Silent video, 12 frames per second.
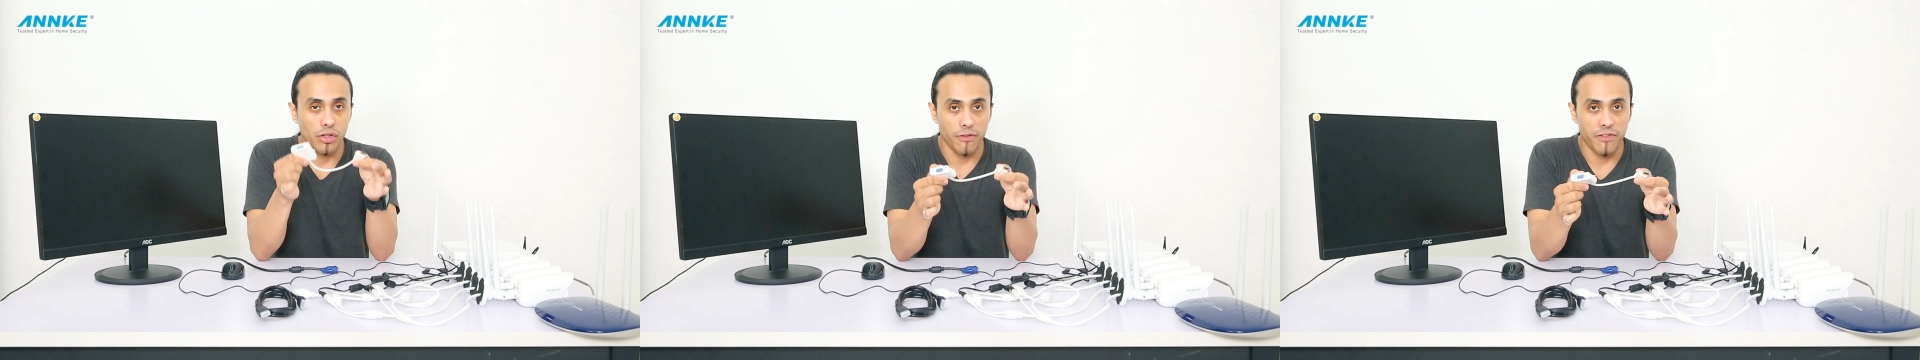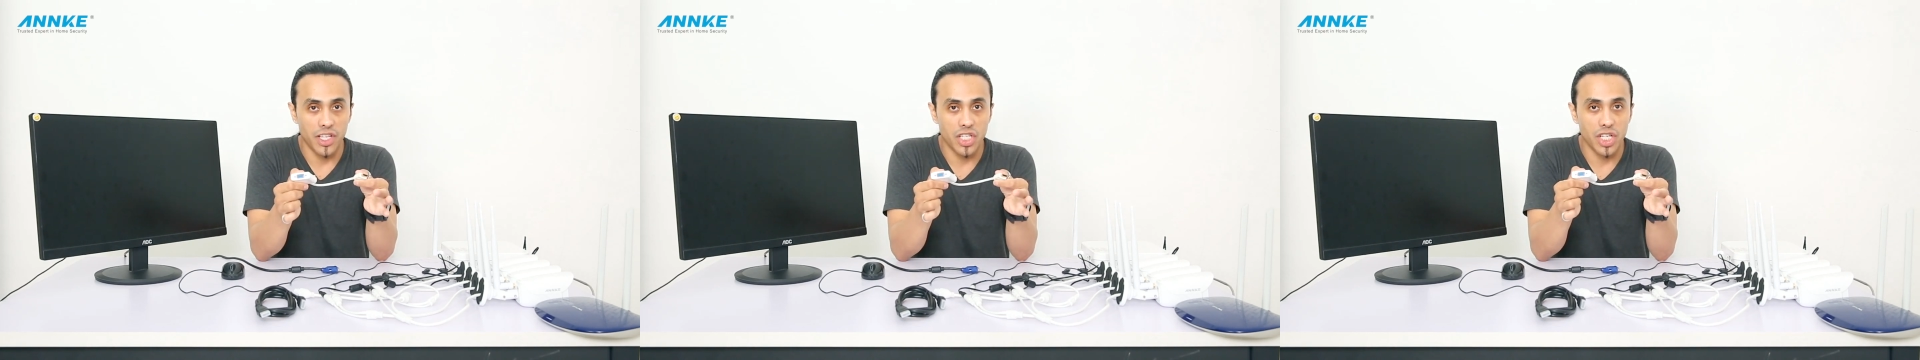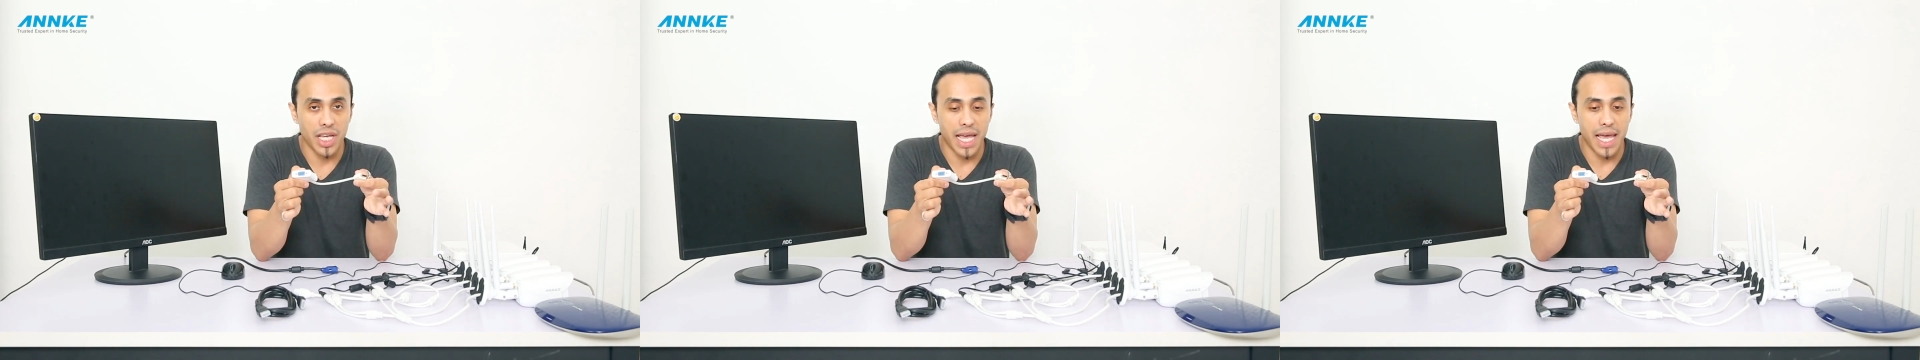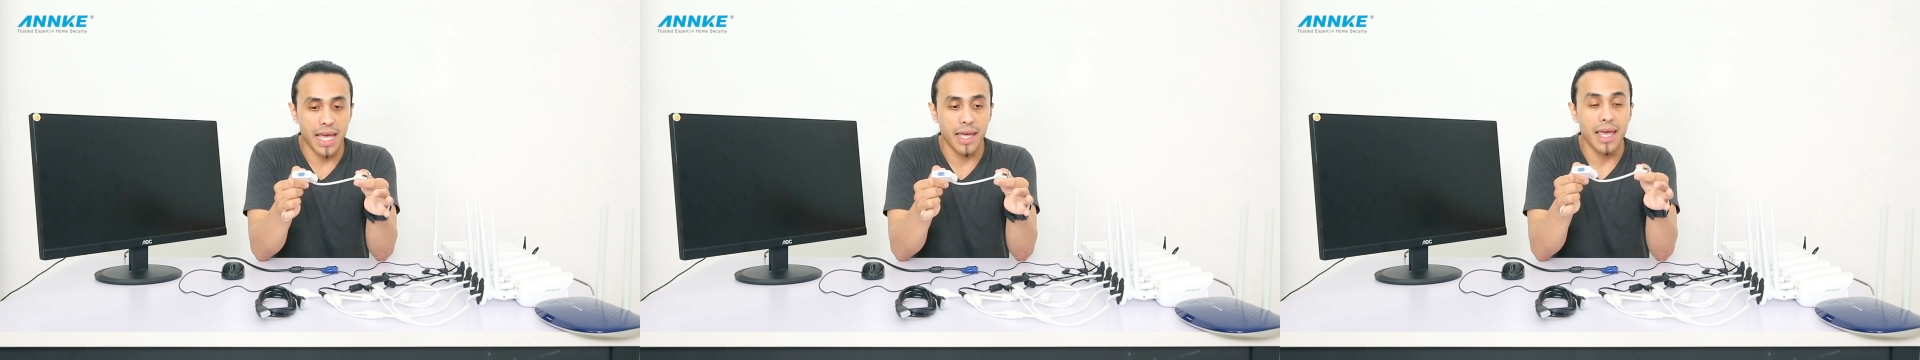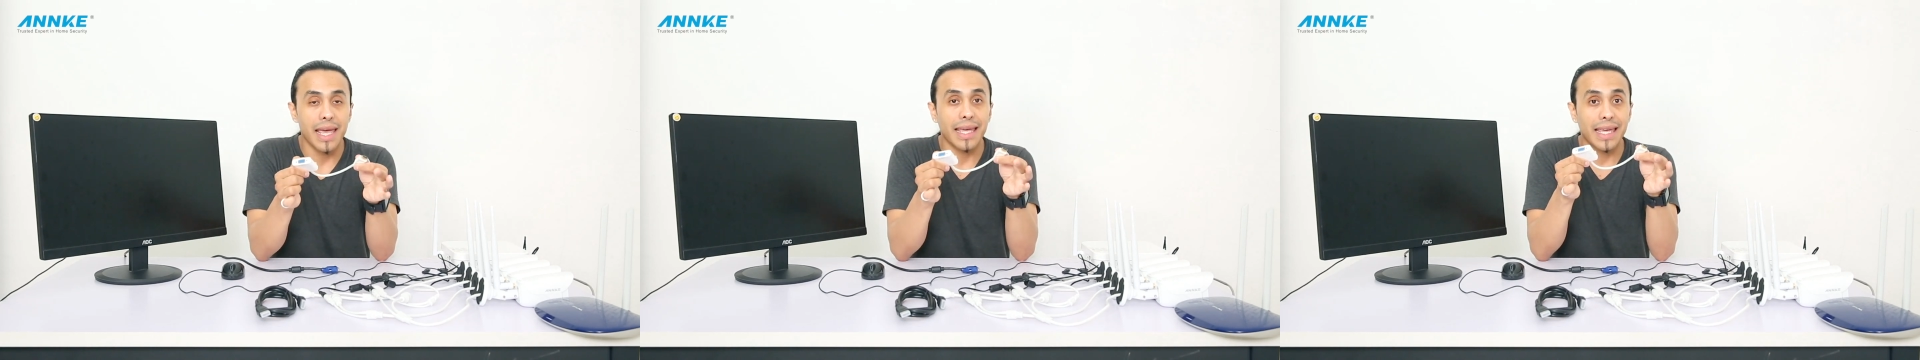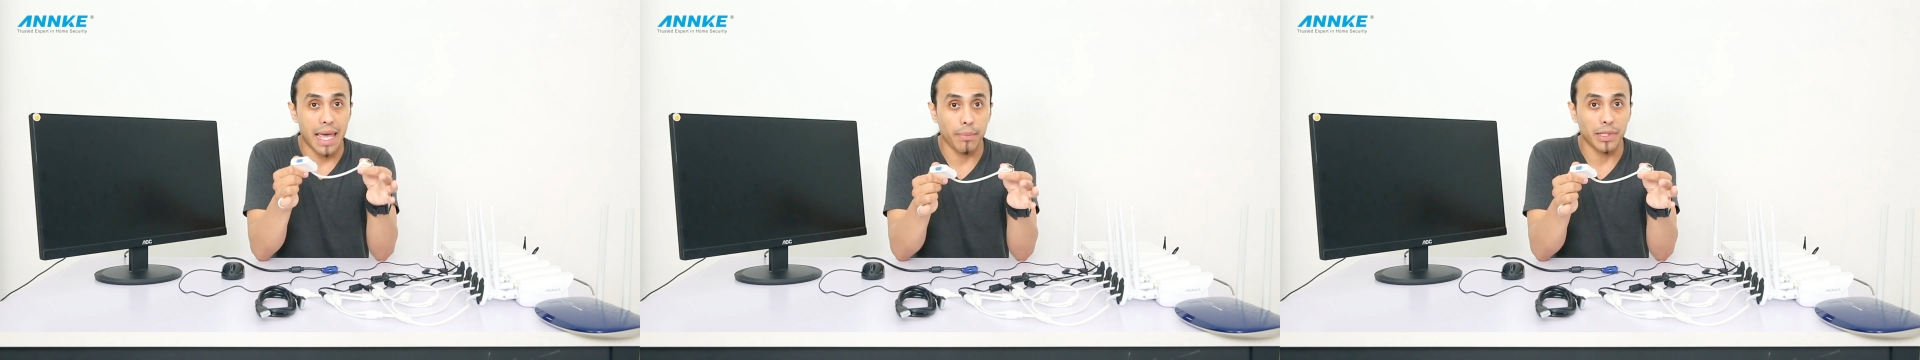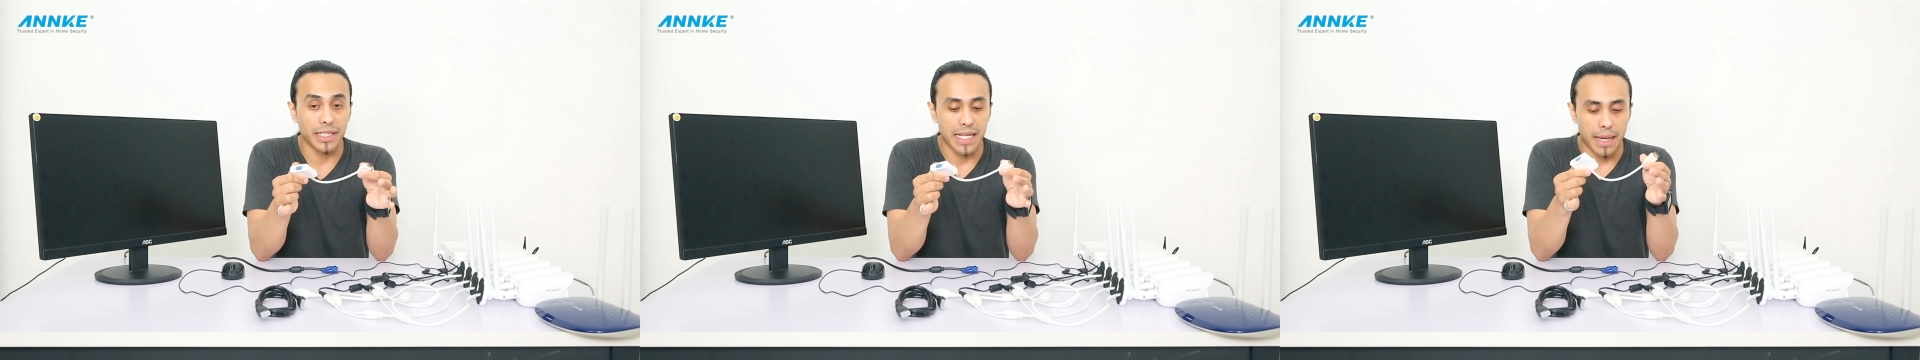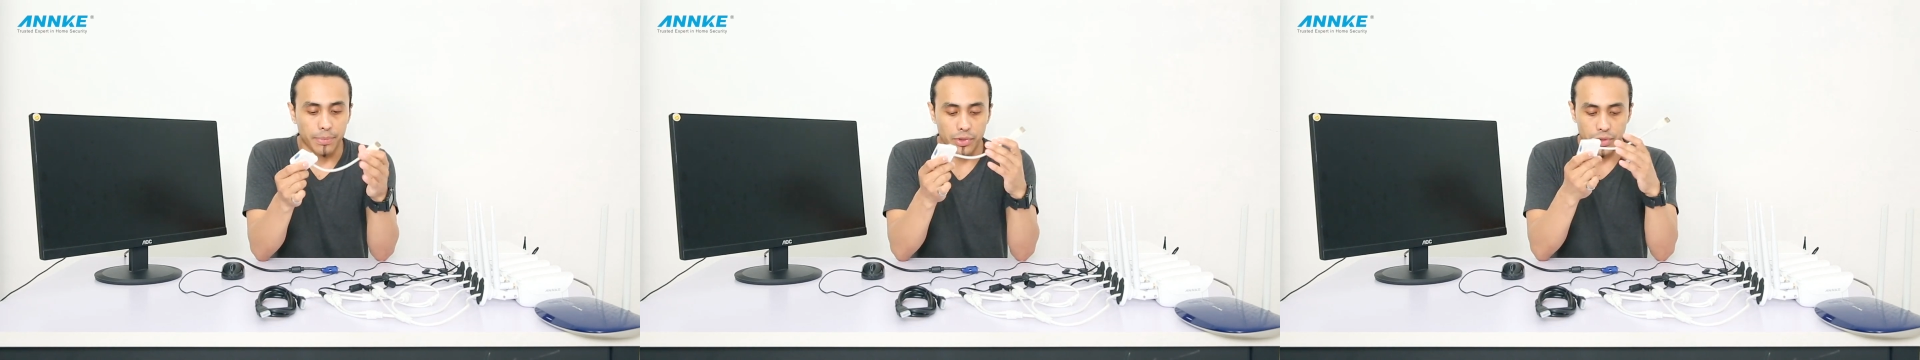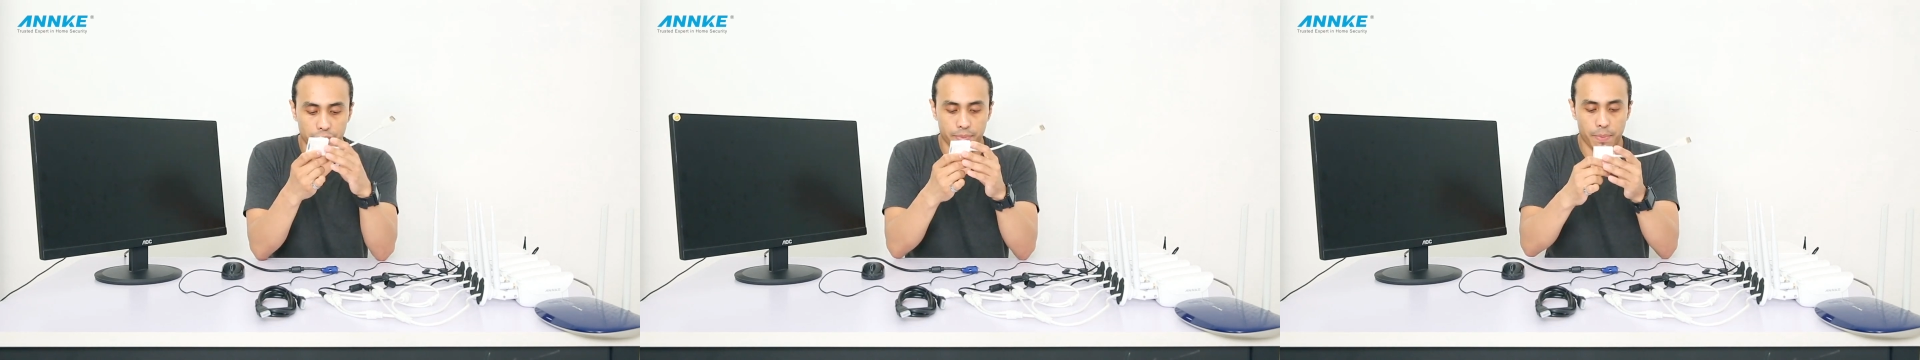to VGA cable adapter.